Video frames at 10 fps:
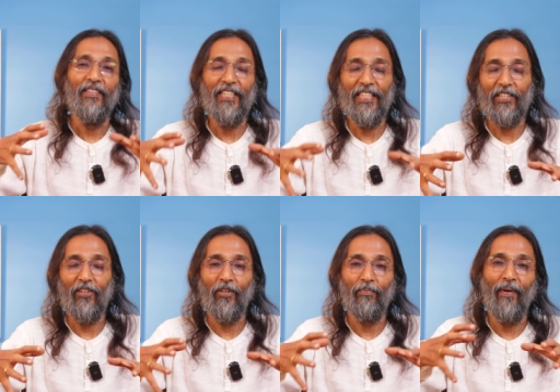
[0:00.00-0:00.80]
need
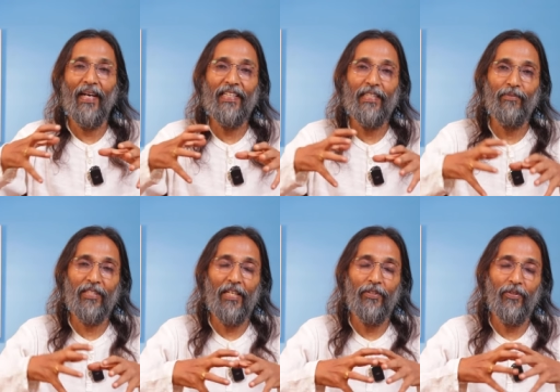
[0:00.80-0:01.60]
not bind
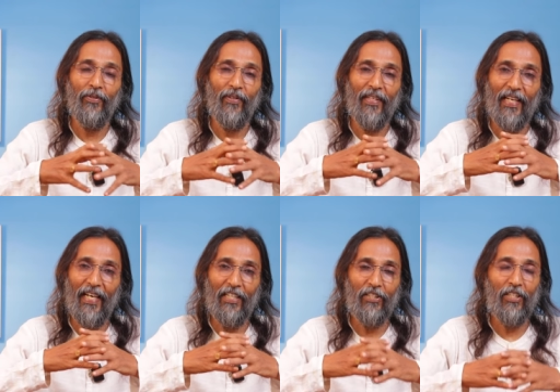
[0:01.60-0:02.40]
himself to
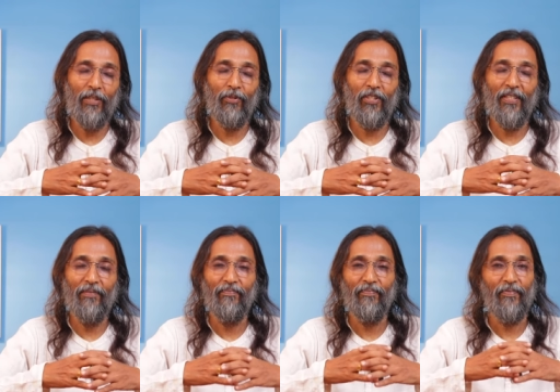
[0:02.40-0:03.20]
any
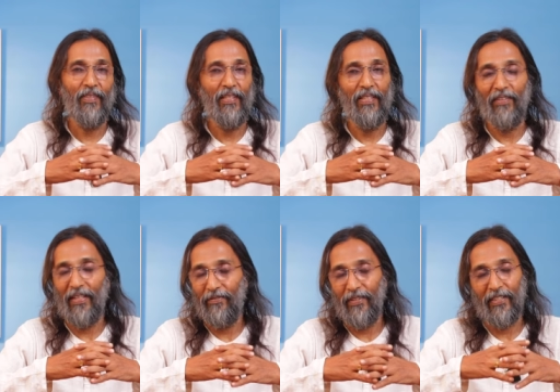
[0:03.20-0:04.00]
scripture,
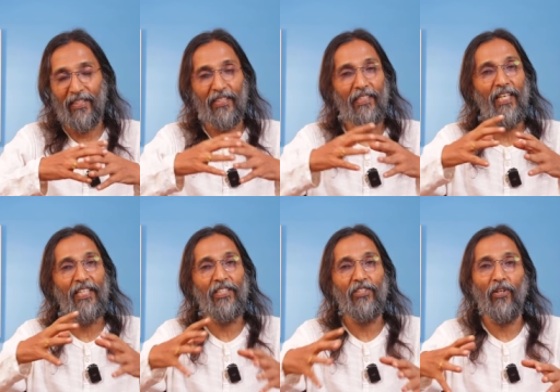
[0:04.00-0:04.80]
even if it is the
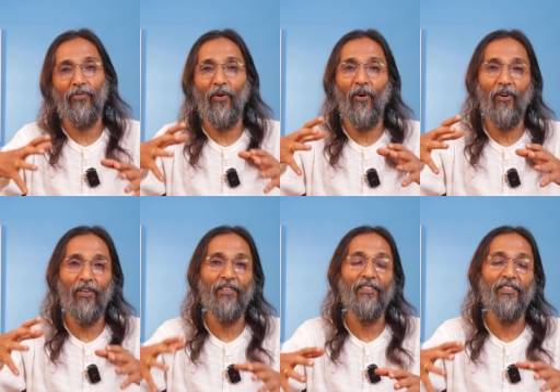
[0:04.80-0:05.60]
greatest of
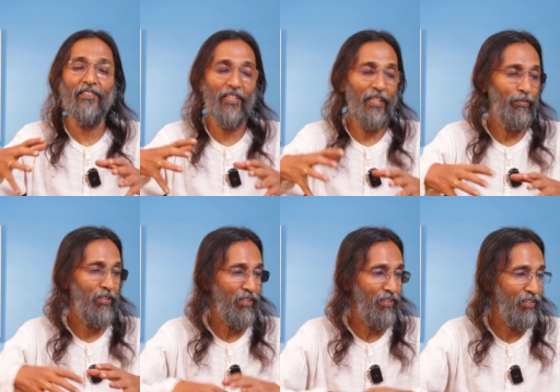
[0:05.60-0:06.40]
all
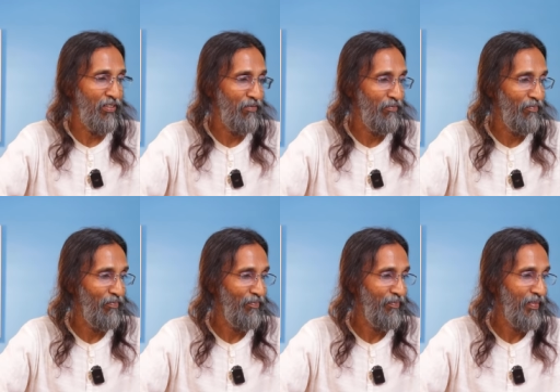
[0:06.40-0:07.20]
scriptures.
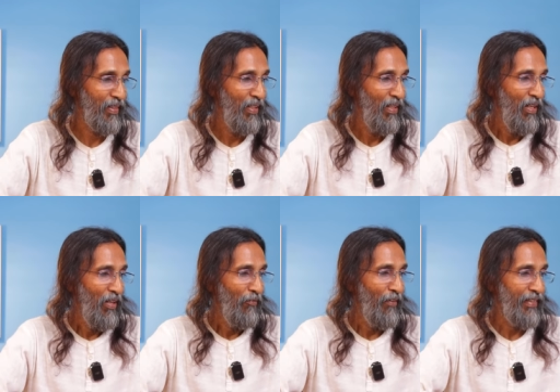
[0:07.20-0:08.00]

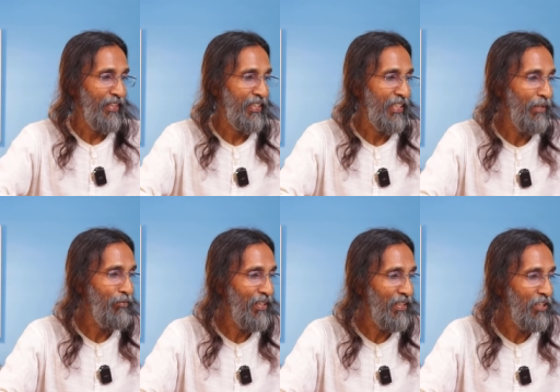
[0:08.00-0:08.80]
Where the
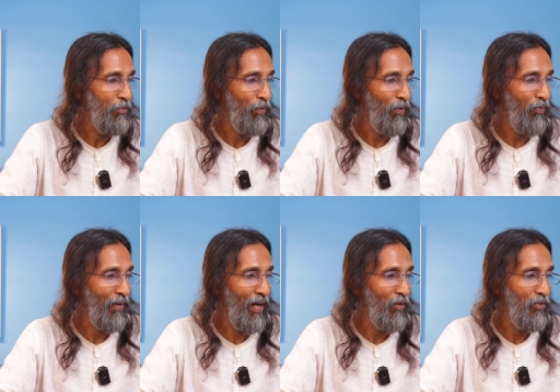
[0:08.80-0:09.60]
scripture is
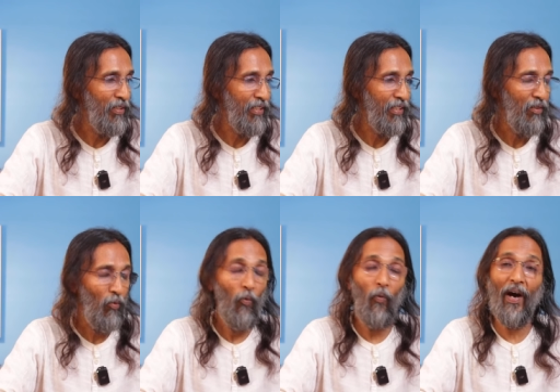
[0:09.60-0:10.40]
profound,
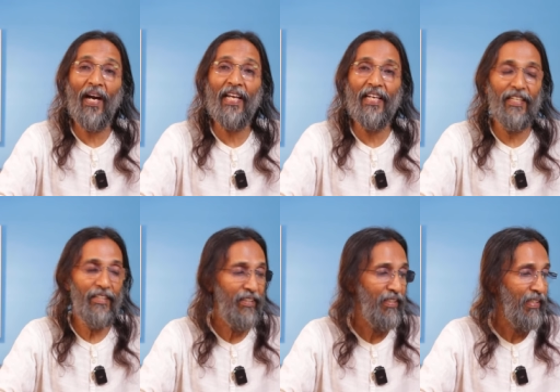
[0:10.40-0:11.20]

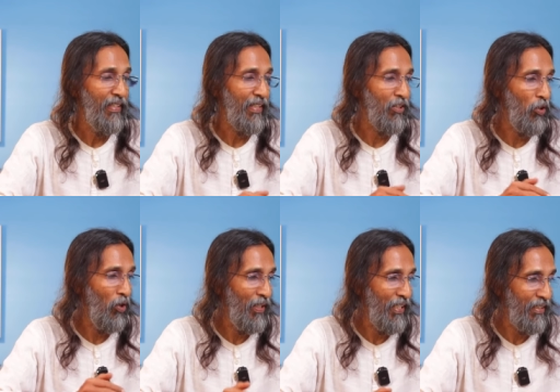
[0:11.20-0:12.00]
wide,
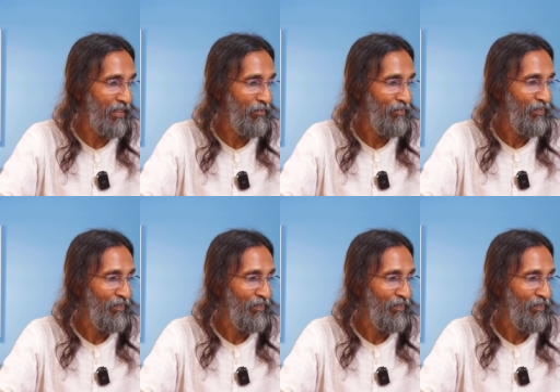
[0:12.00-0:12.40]
catholic,